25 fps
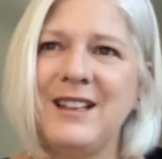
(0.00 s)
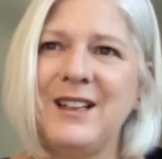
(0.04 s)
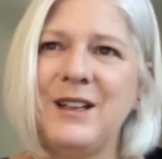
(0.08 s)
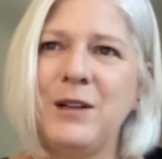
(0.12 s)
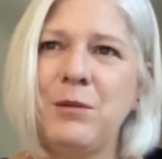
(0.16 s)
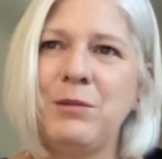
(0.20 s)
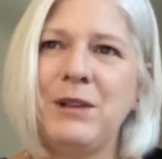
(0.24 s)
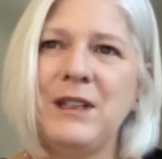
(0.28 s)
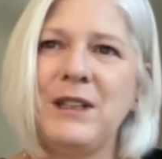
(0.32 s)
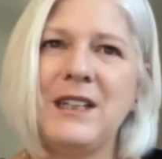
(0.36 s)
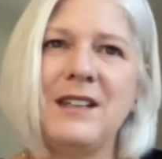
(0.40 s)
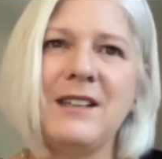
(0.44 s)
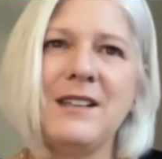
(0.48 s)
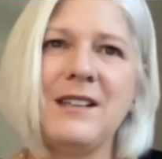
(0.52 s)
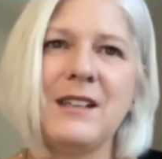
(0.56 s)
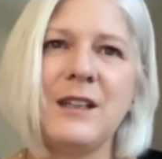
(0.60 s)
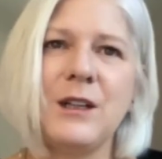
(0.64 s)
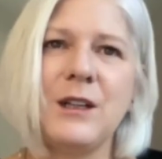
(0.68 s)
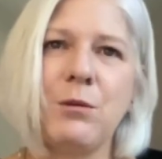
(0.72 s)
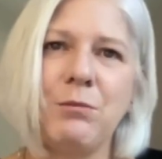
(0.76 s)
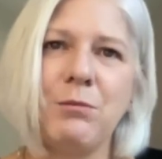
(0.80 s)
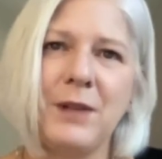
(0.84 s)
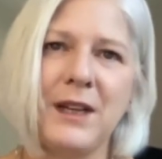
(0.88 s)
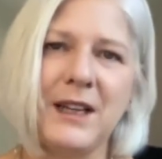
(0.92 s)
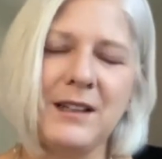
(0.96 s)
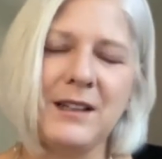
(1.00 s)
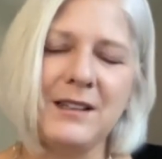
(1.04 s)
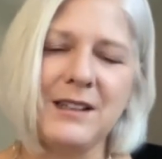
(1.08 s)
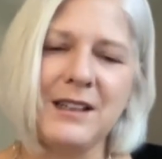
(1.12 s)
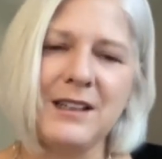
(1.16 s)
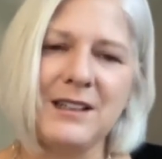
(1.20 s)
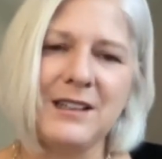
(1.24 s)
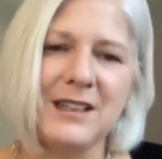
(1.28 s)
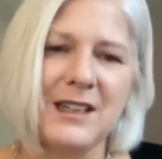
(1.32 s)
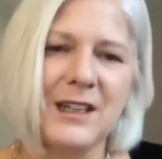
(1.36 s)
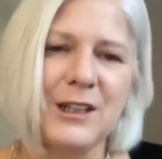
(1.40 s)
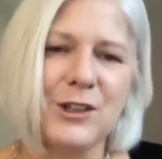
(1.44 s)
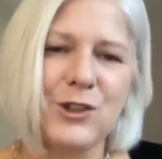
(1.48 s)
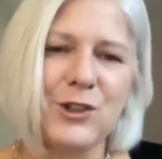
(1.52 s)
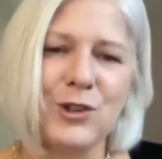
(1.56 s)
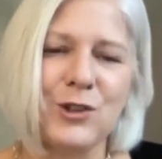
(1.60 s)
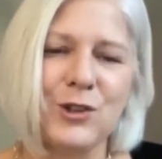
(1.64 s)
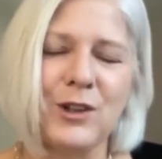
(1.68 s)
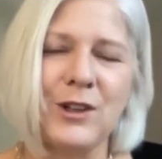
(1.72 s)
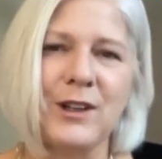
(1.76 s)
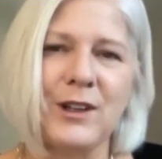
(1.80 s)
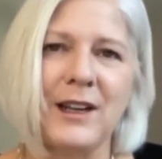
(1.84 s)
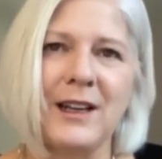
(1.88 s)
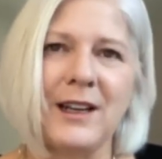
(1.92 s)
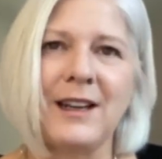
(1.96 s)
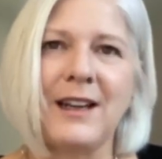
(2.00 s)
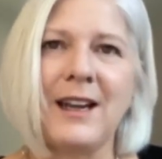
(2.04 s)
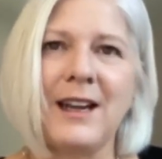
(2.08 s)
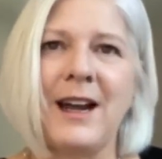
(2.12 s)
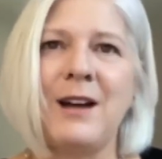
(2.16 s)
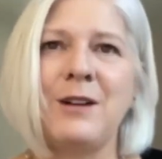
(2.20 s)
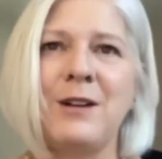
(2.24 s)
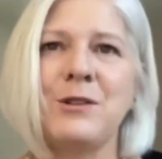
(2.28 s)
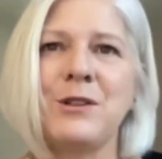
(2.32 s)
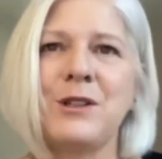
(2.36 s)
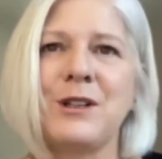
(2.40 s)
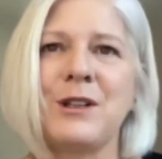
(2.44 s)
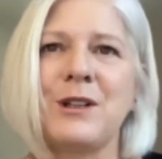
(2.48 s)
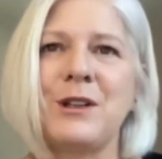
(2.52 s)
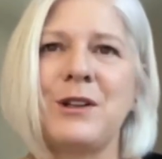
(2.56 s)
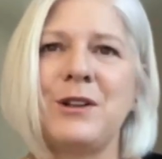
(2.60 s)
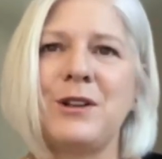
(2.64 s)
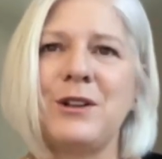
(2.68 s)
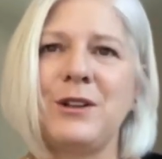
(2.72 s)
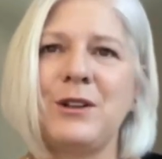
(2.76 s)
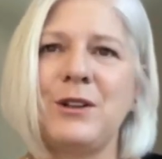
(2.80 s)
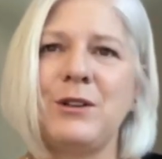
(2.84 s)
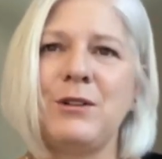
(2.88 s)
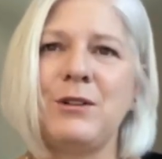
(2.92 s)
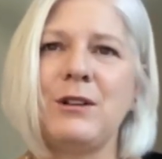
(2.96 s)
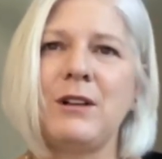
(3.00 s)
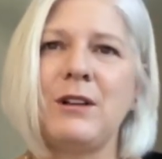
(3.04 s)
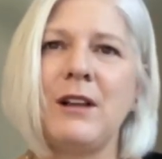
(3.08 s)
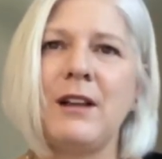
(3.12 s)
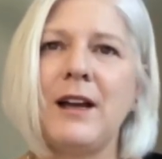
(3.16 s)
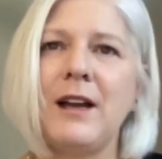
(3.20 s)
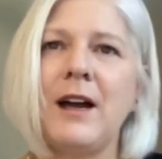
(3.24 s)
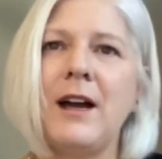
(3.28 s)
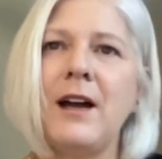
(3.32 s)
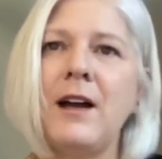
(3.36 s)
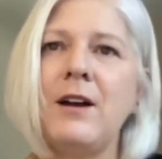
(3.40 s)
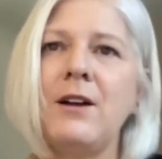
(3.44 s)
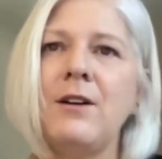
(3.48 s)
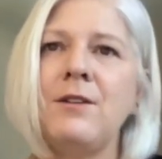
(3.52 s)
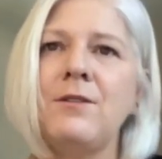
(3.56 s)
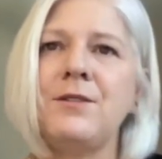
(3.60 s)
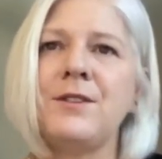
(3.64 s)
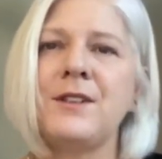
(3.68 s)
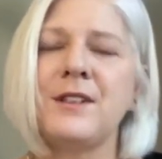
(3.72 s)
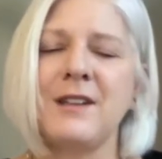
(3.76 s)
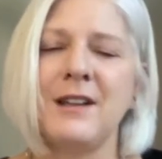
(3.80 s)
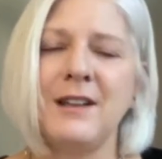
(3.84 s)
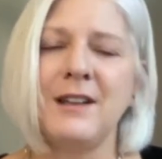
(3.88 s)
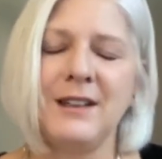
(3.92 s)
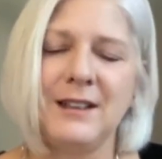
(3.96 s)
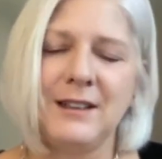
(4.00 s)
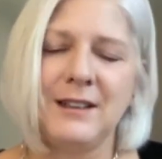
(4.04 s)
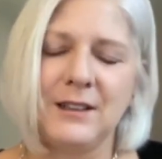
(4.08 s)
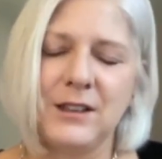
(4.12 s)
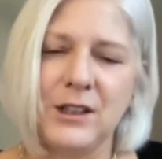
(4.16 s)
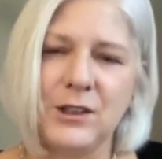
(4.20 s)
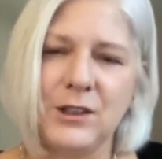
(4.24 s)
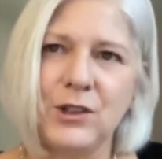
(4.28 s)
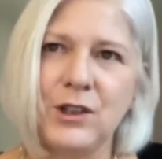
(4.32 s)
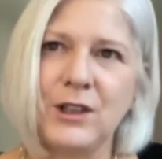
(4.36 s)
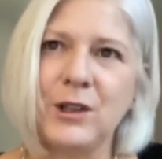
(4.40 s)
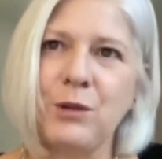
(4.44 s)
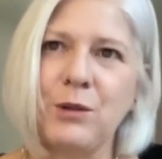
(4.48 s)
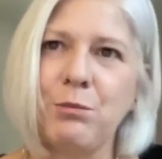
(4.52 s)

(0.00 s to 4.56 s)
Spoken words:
but he is an amazing teacher and counselor who loves teaching the